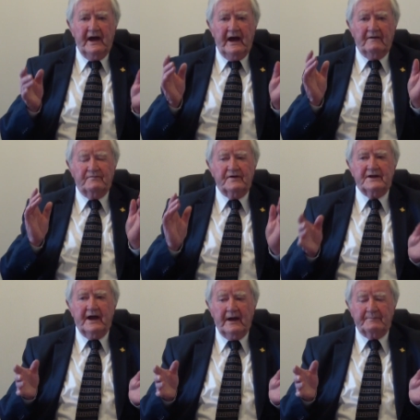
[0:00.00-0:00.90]
A
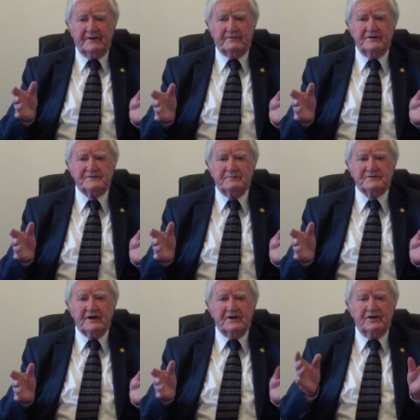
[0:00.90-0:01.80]
very happy
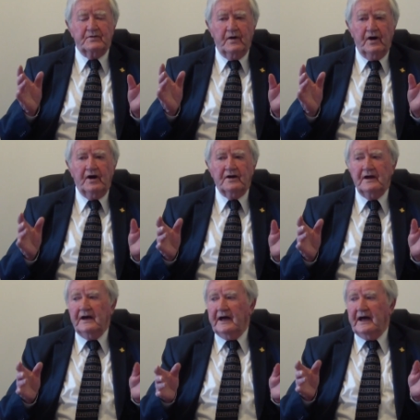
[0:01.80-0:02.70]
Christmas to
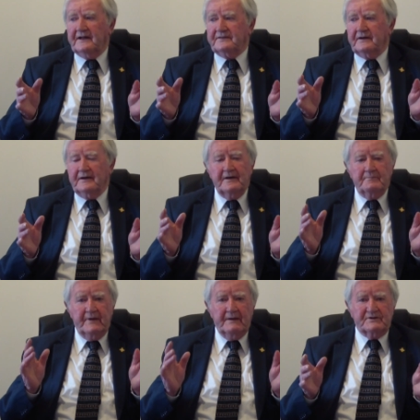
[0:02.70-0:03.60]
all the
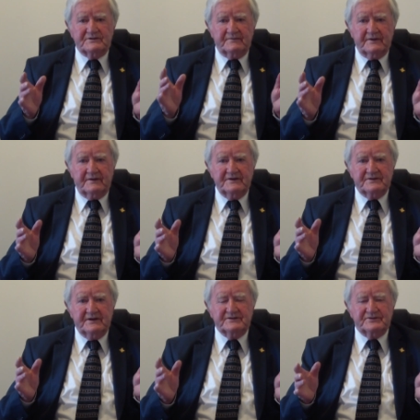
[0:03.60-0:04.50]
members of the
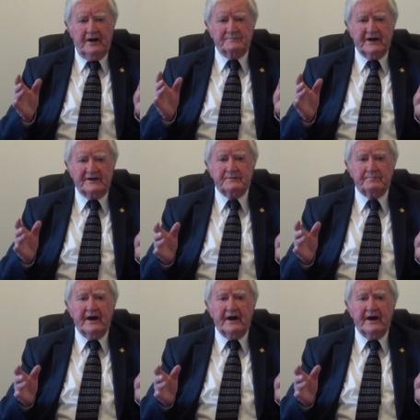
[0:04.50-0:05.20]
Christian and Jobs Action